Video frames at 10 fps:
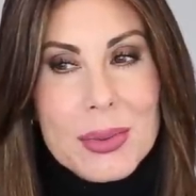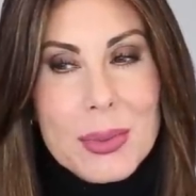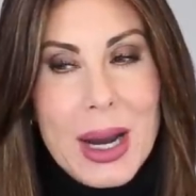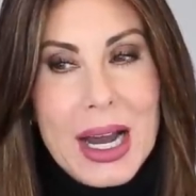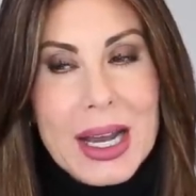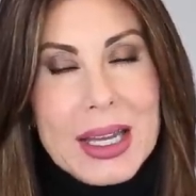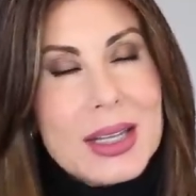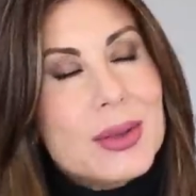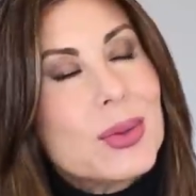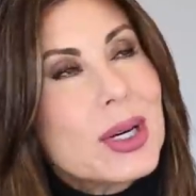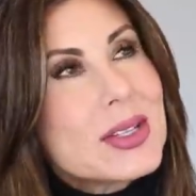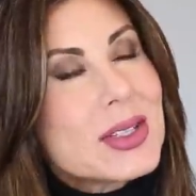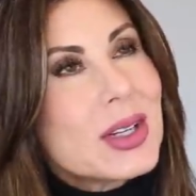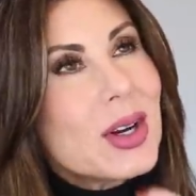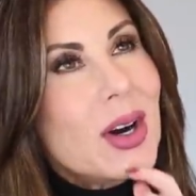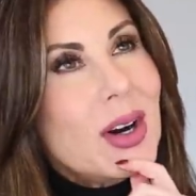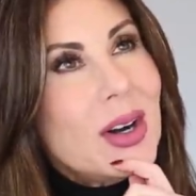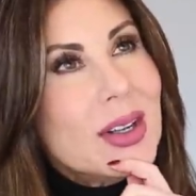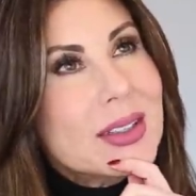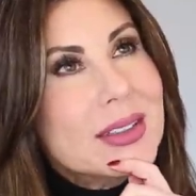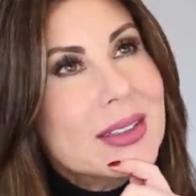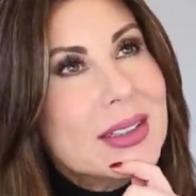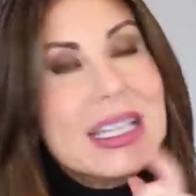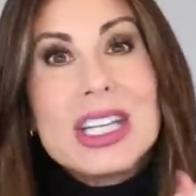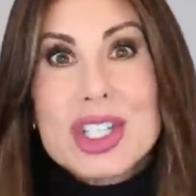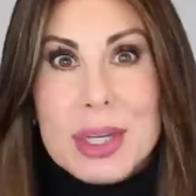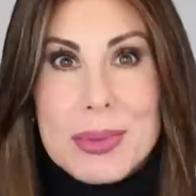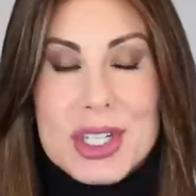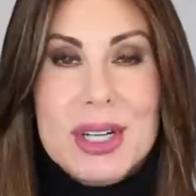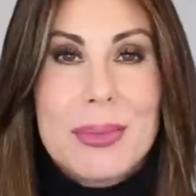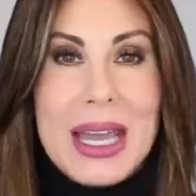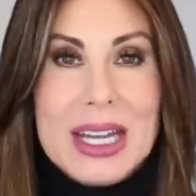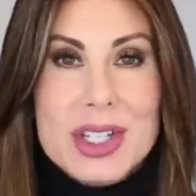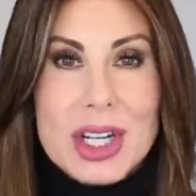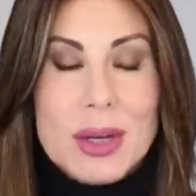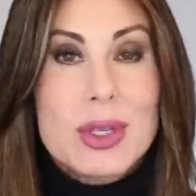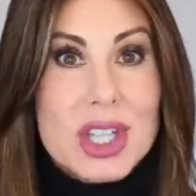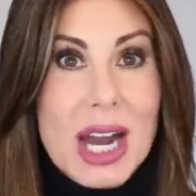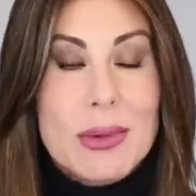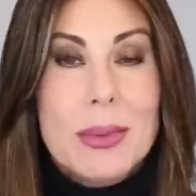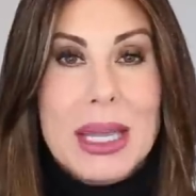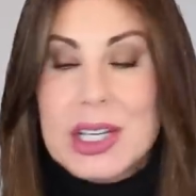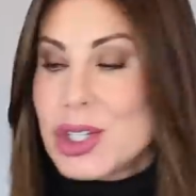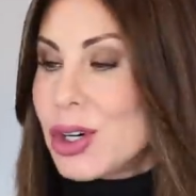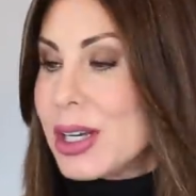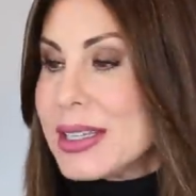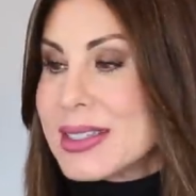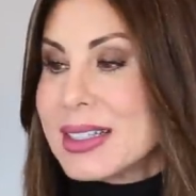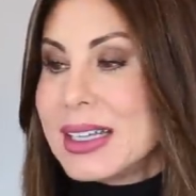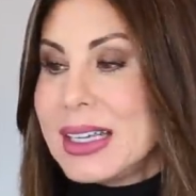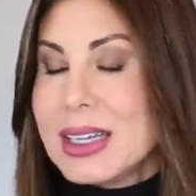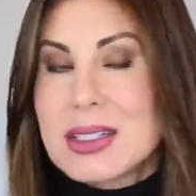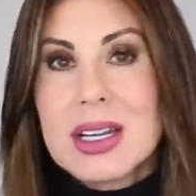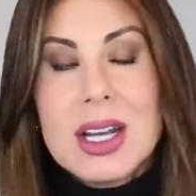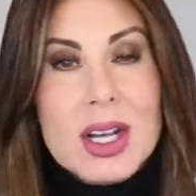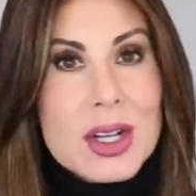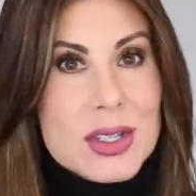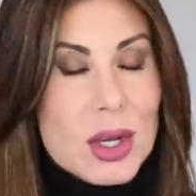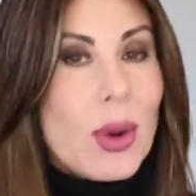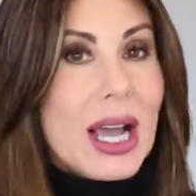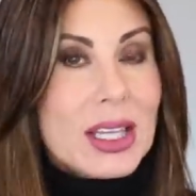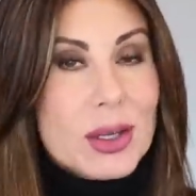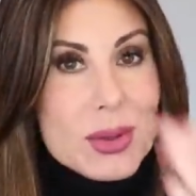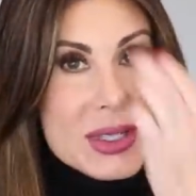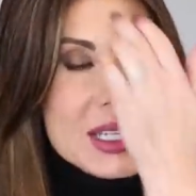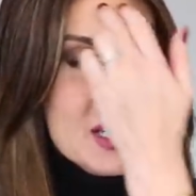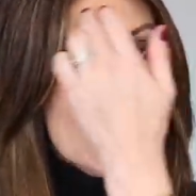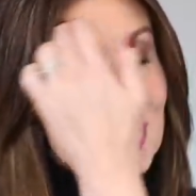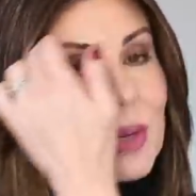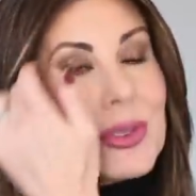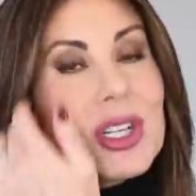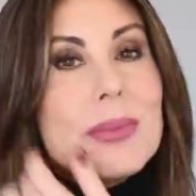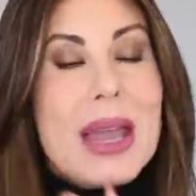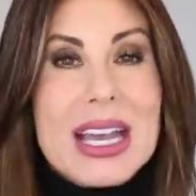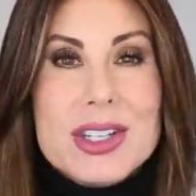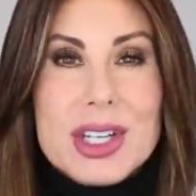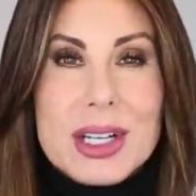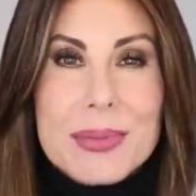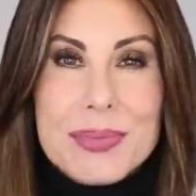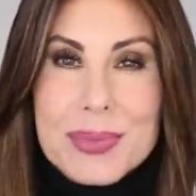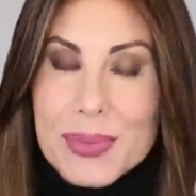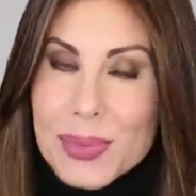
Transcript: my, what is it called? Egyptian Magic, which I will make sure is linked. So I use the Egyptian Magic